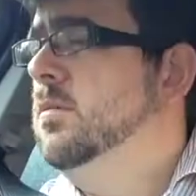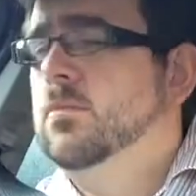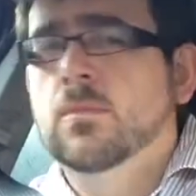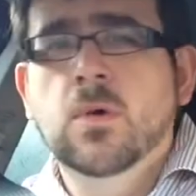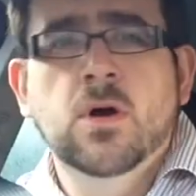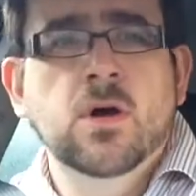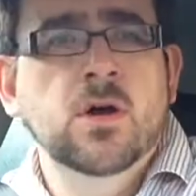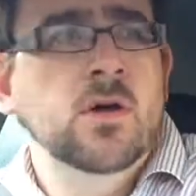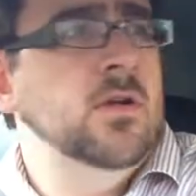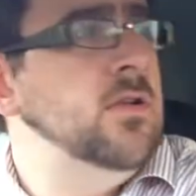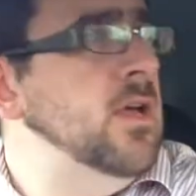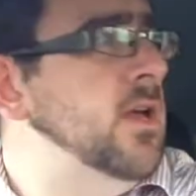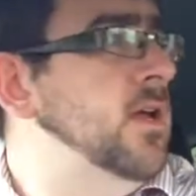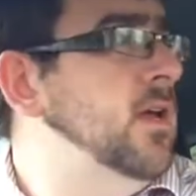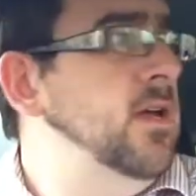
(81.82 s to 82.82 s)

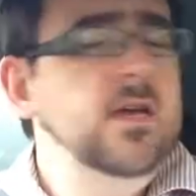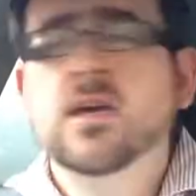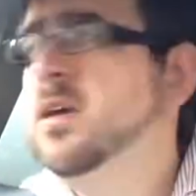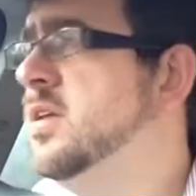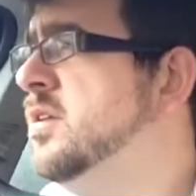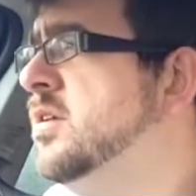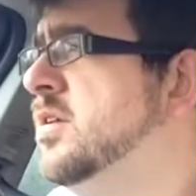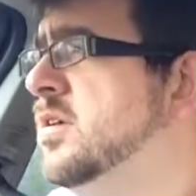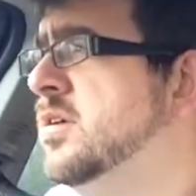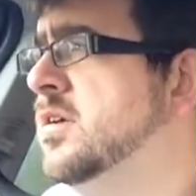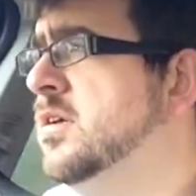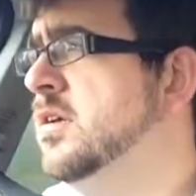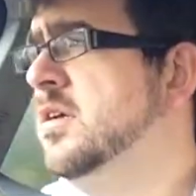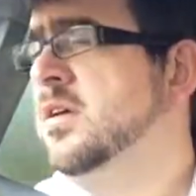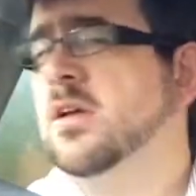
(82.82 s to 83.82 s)
Morning.
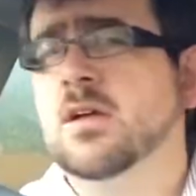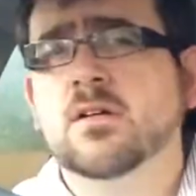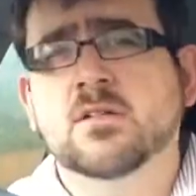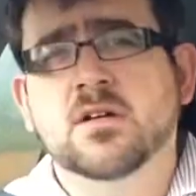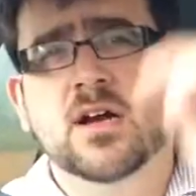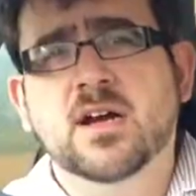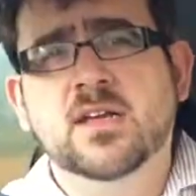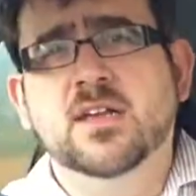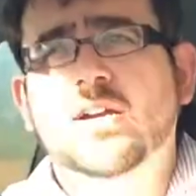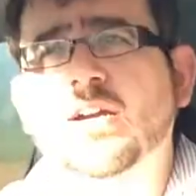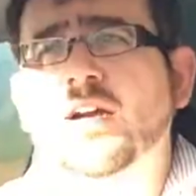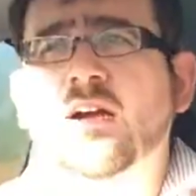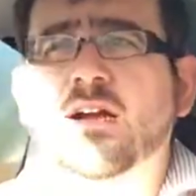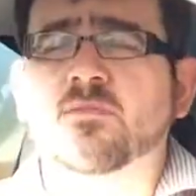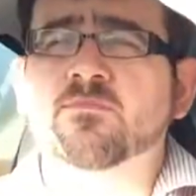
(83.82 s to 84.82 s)
Right.
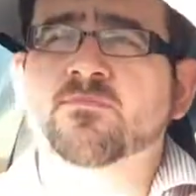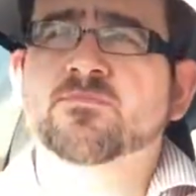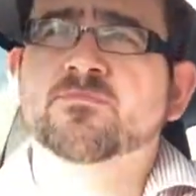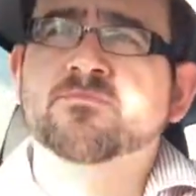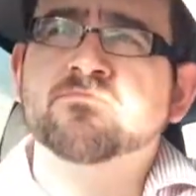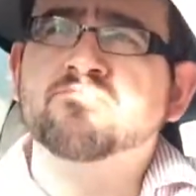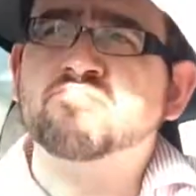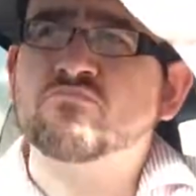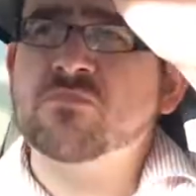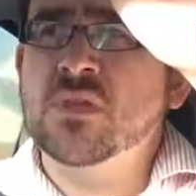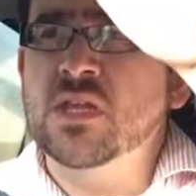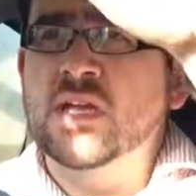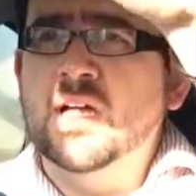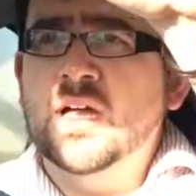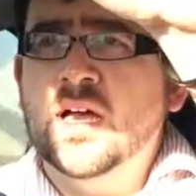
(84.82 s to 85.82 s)

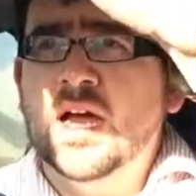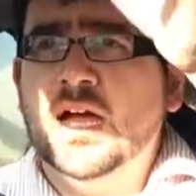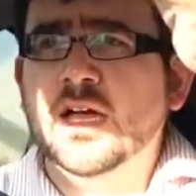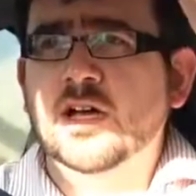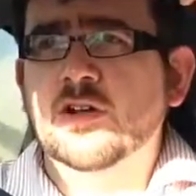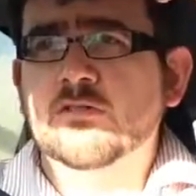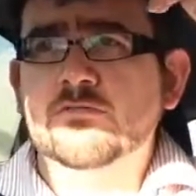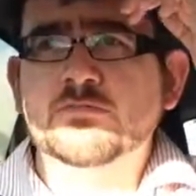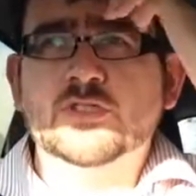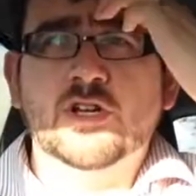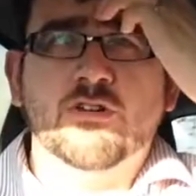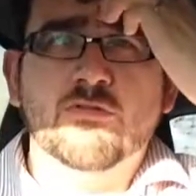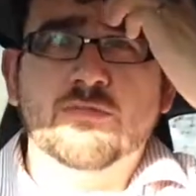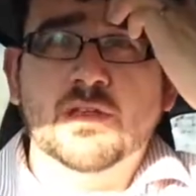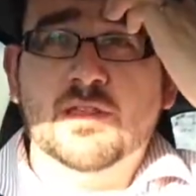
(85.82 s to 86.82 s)
I got up
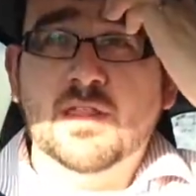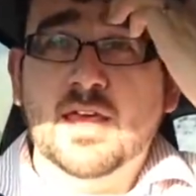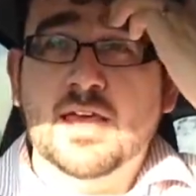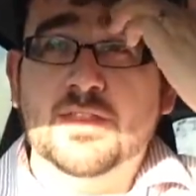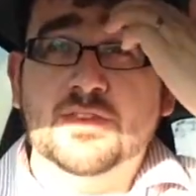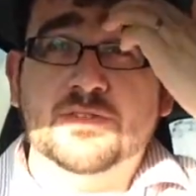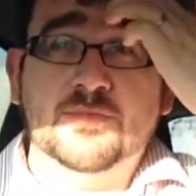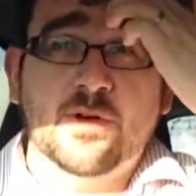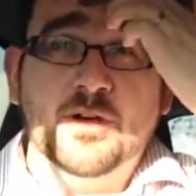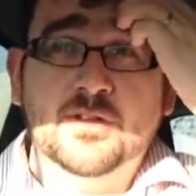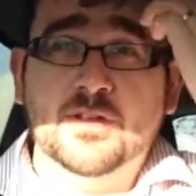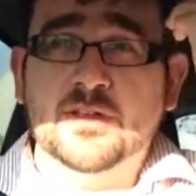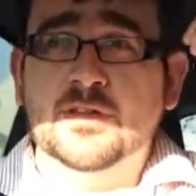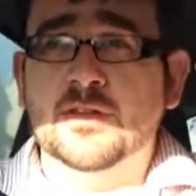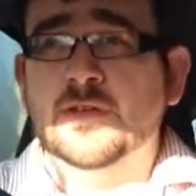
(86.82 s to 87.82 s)
terribly late this
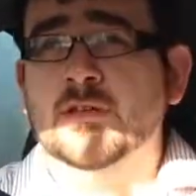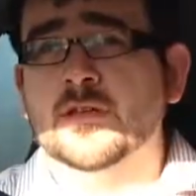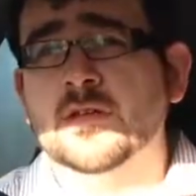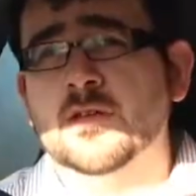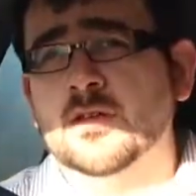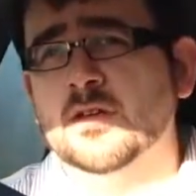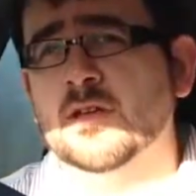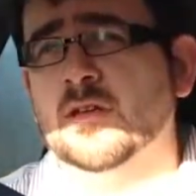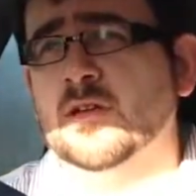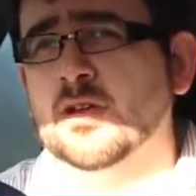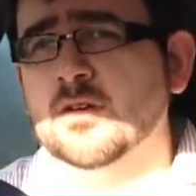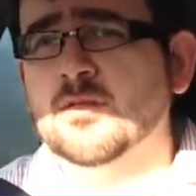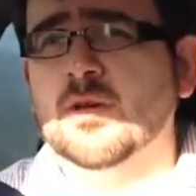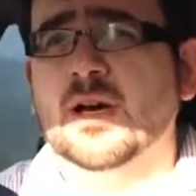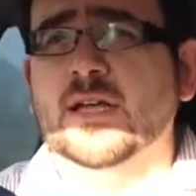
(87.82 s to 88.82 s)
morning.
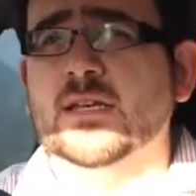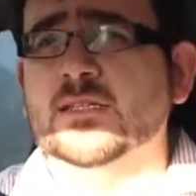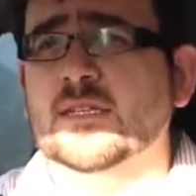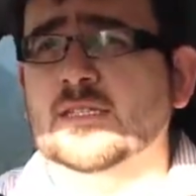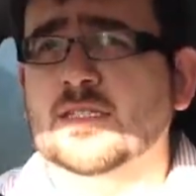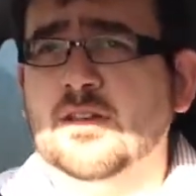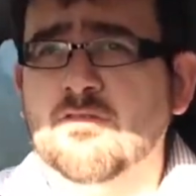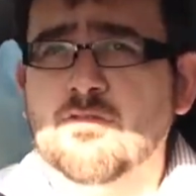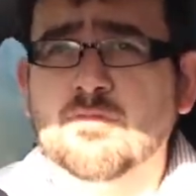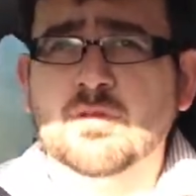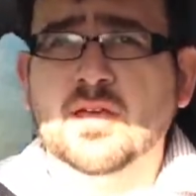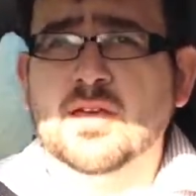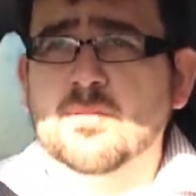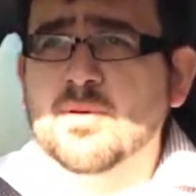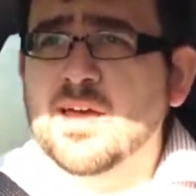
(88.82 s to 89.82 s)
Well, I said
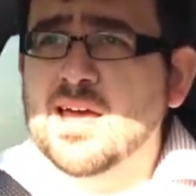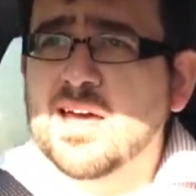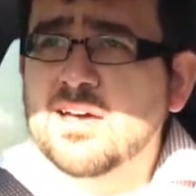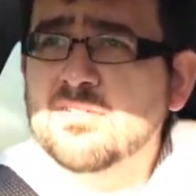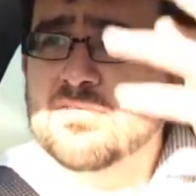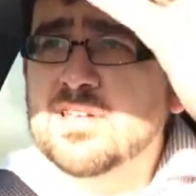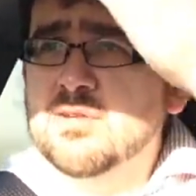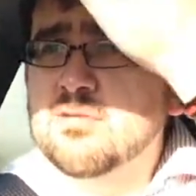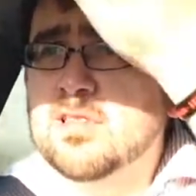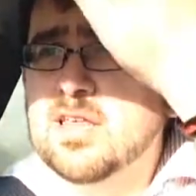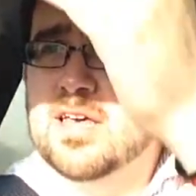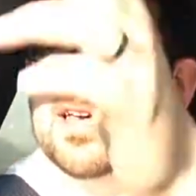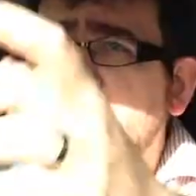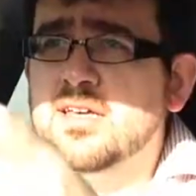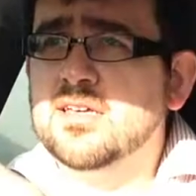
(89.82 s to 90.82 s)
terribly, about half an hour
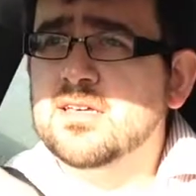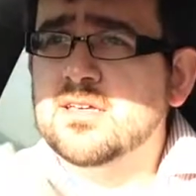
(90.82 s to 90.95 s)
late.